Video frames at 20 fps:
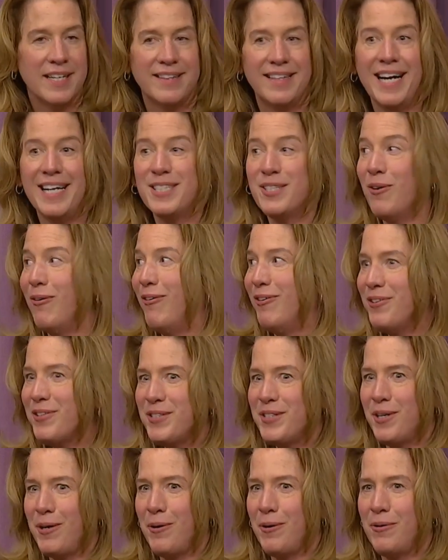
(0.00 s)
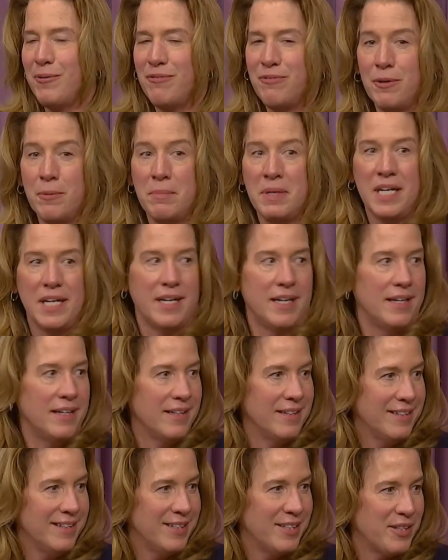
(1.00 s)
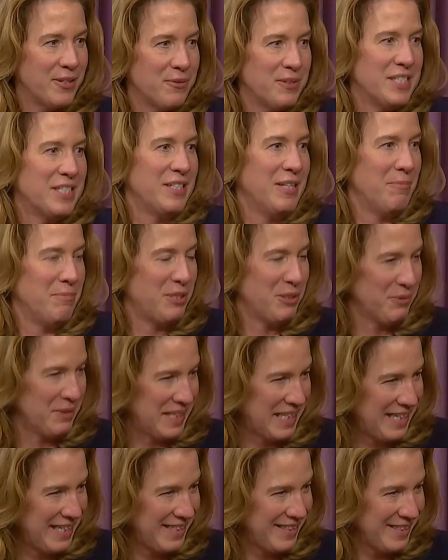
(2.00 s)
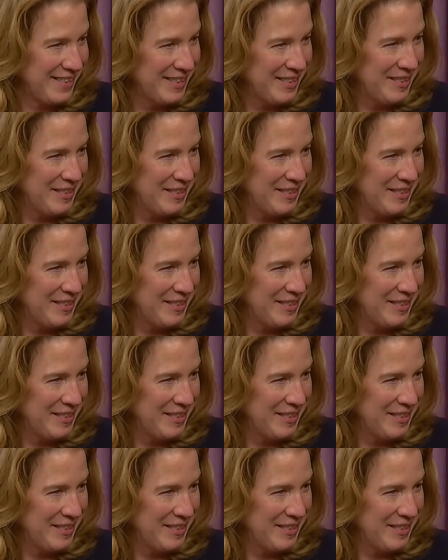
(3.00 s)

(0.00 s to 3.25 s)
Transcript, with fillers: That's also, for me, the reason I'm doing it.